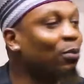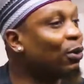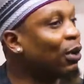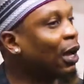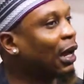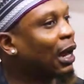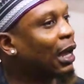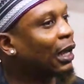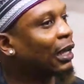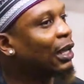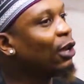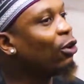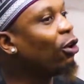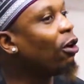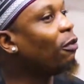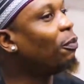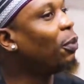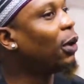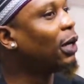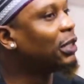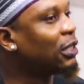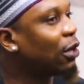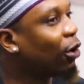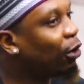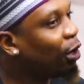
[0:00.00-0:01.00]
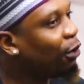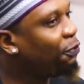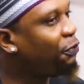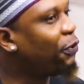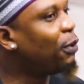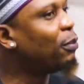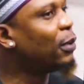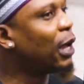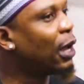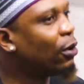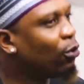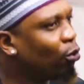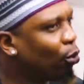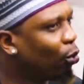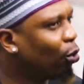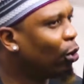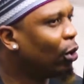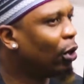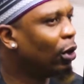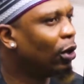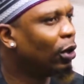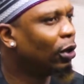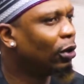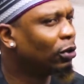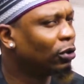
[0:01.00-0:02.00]
people are king of boys, the only film they know.
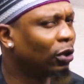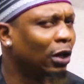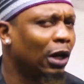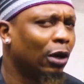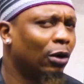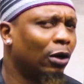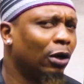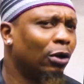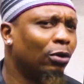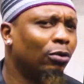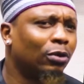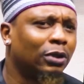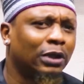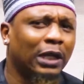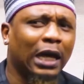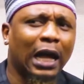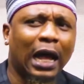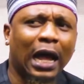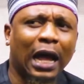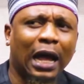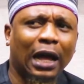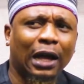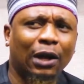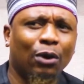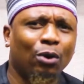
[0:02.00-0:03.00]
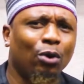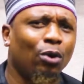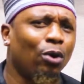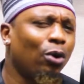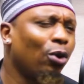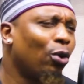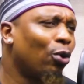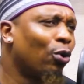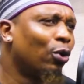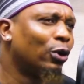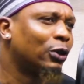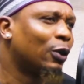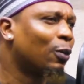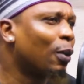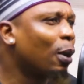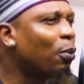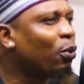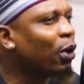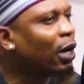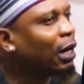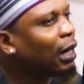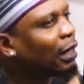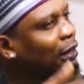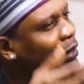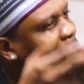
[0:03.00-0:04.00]
So they're going to look say, so maybe
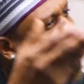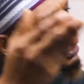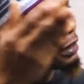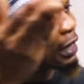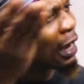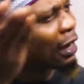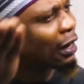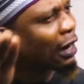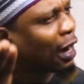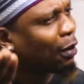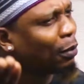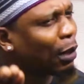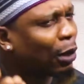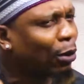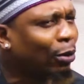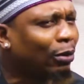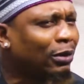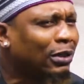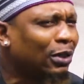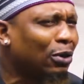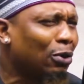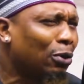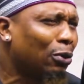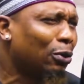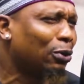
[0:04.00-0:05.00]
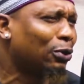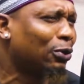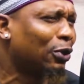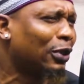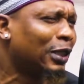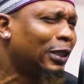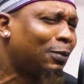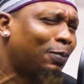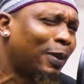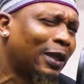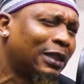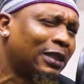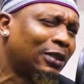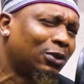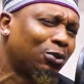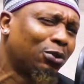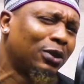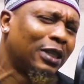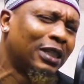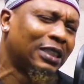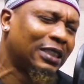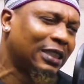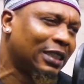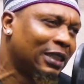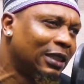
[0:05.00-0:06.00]
when they see Instagram, they're going to say, so this person too,
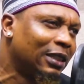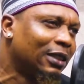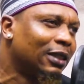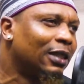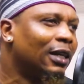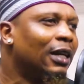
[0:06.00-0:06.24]
they sing.